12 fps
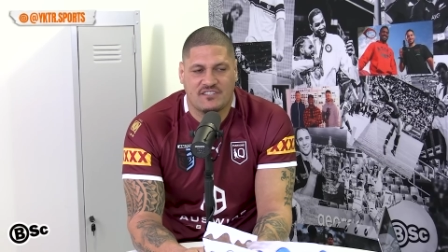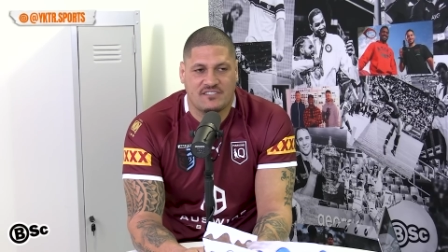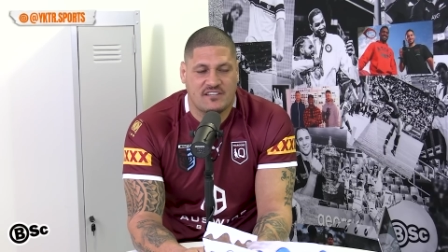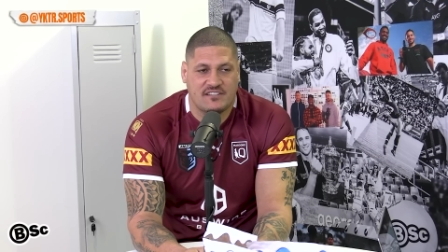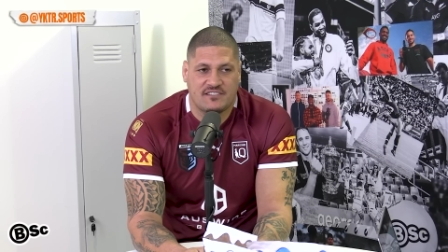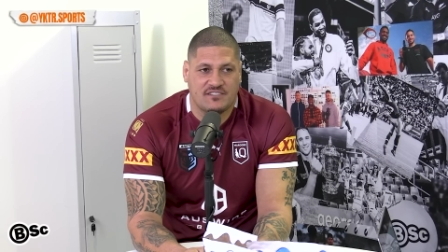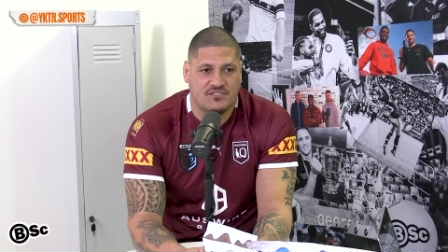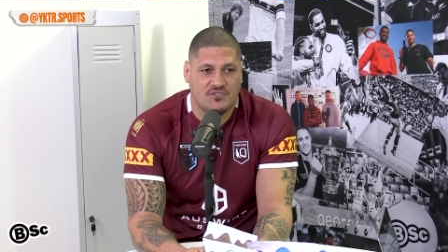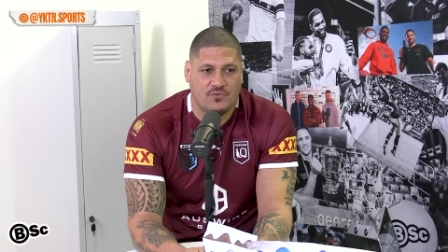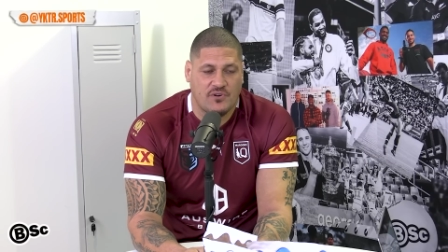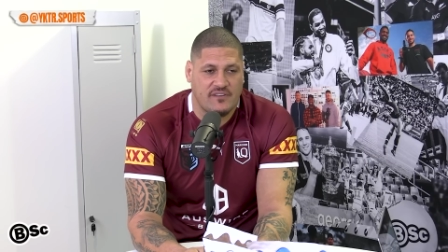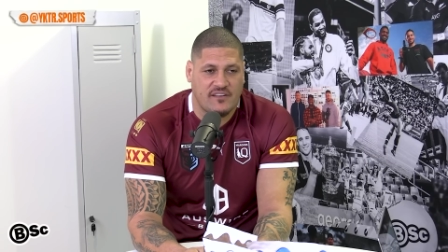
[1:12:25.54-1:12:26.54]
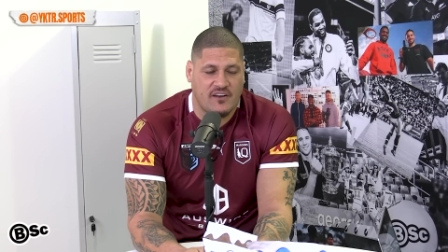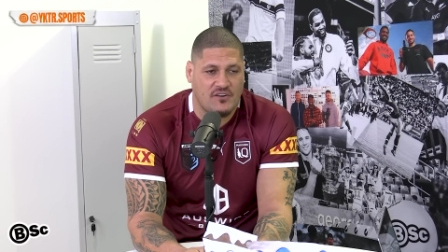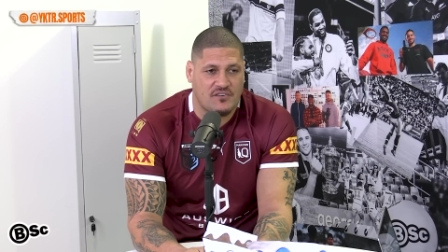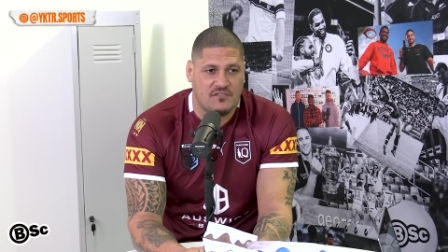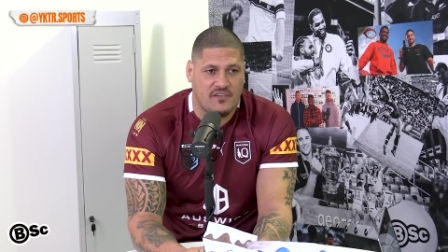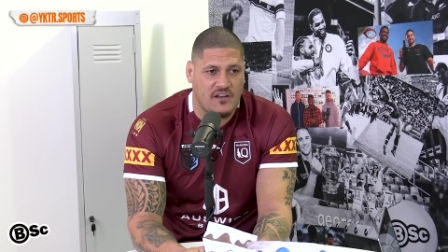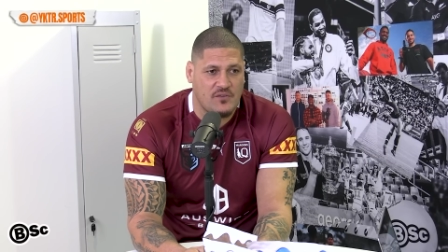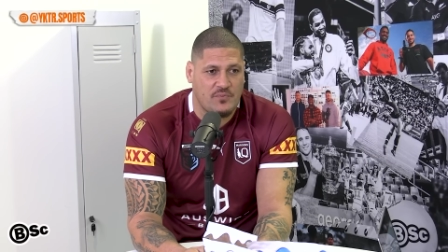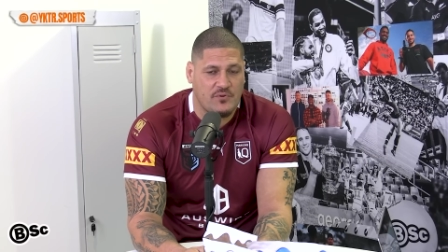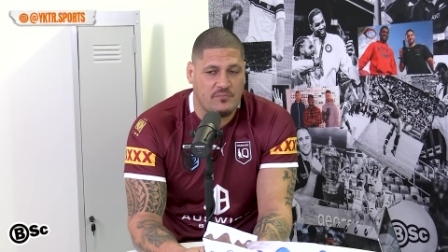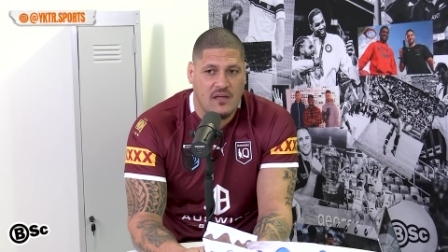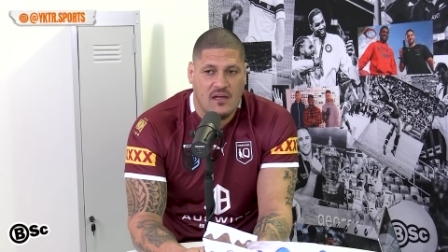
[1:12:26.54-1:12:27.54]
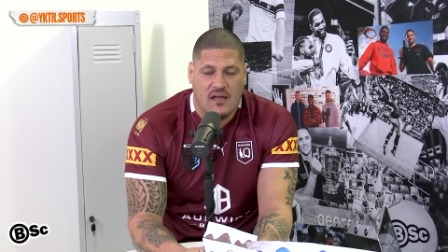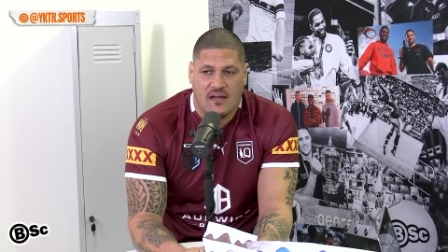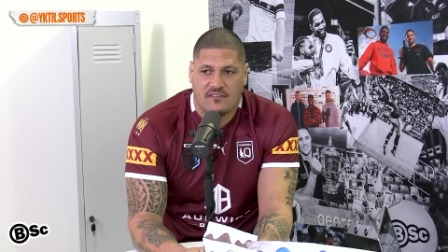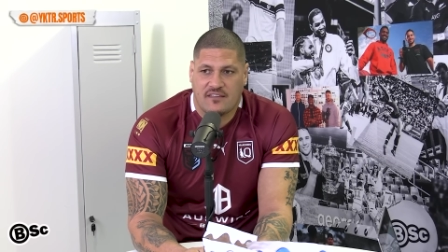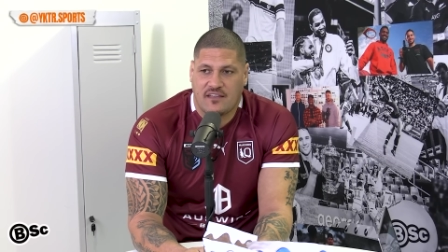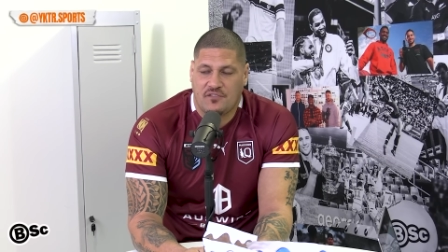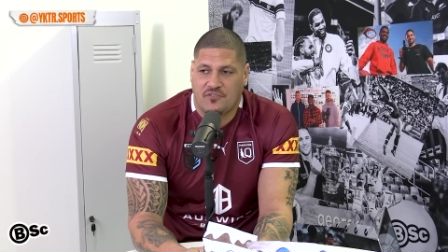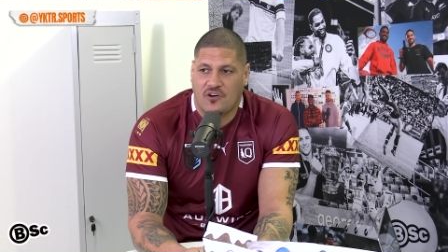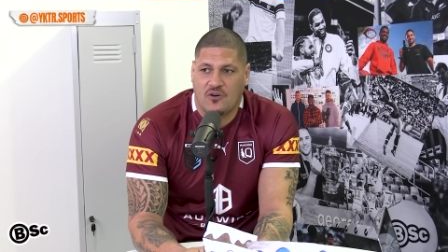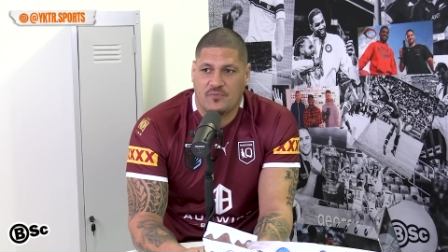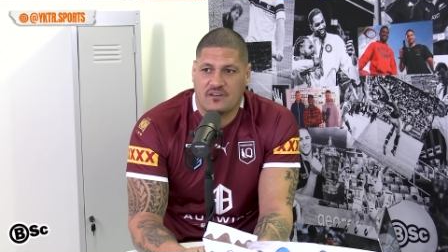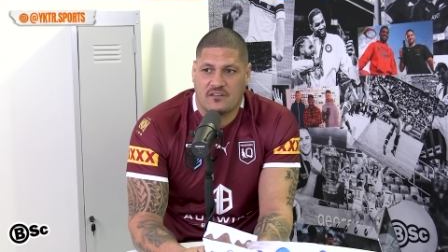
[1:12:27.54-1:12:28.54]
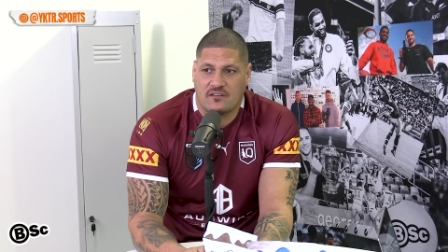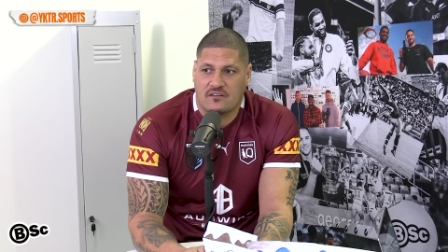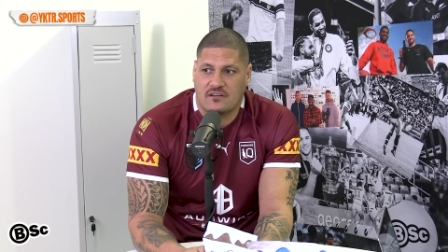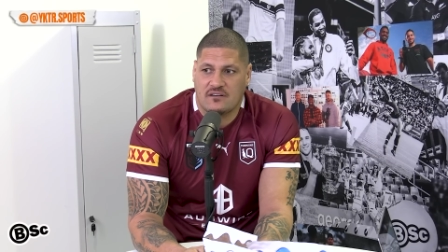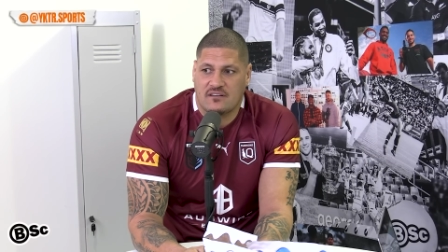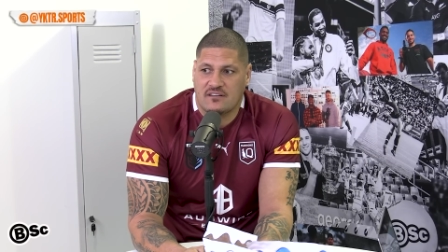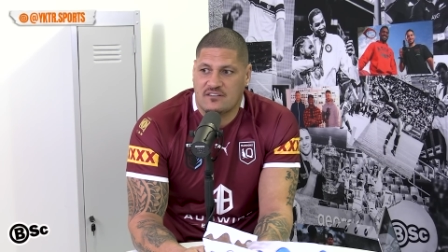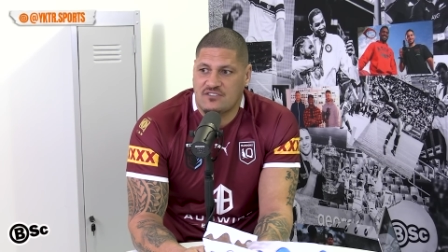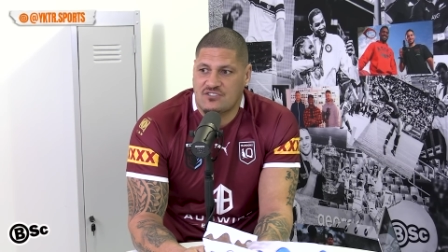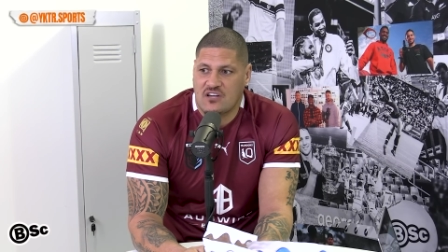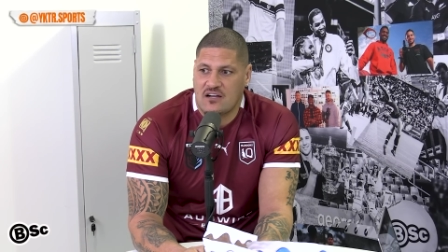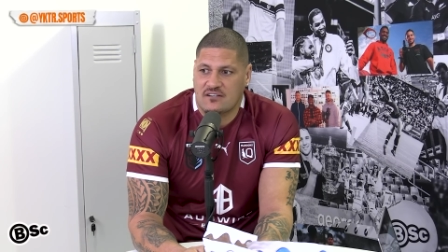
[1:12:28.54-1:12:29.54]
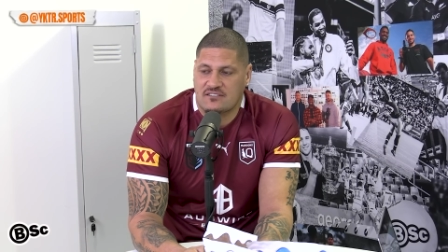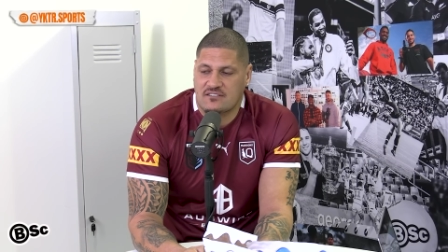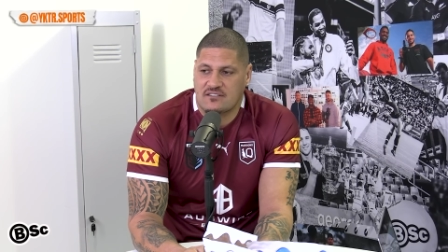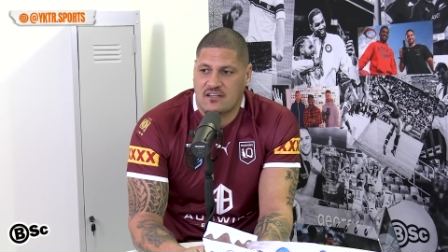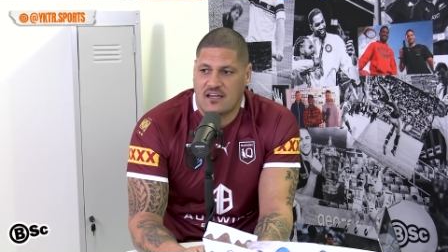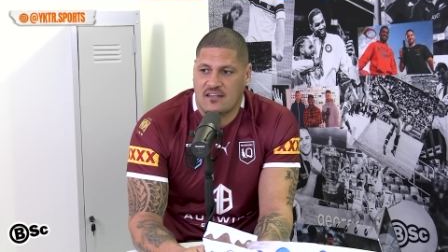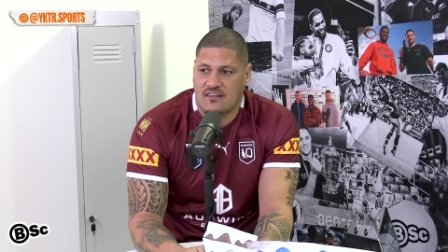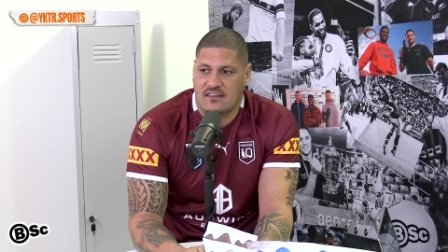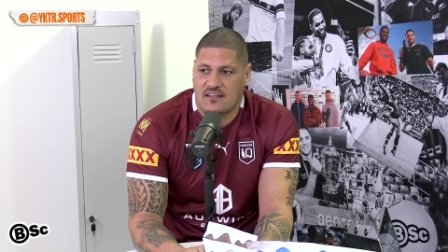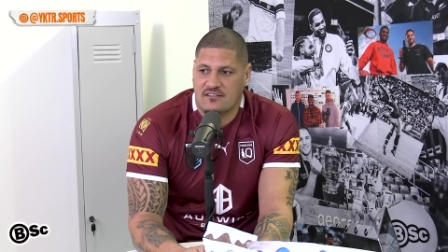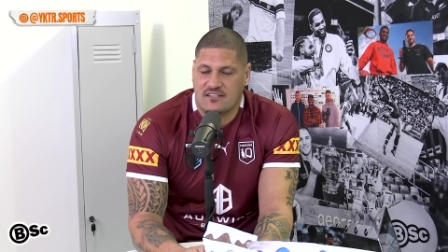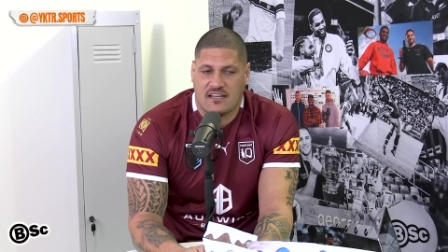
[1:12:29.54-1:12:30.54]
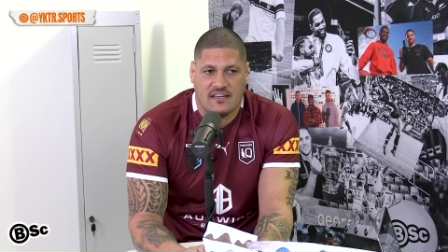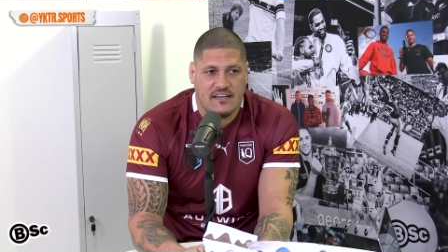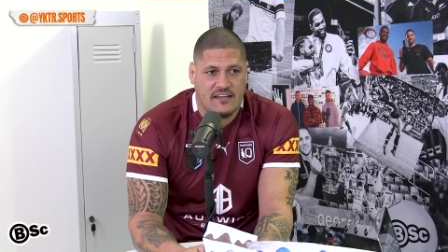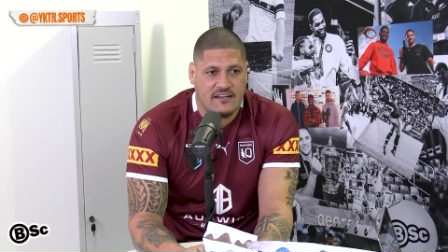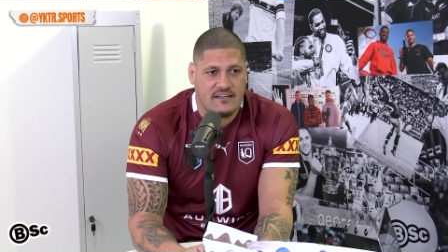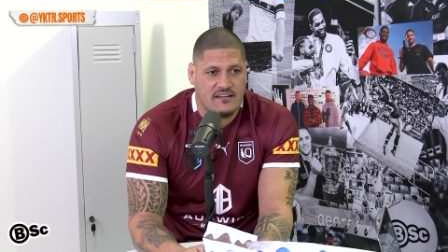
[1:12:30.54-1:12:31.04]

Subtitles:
these kids in too early. They don't develop them. Then they throw them into these sharks, and then they just get eaten,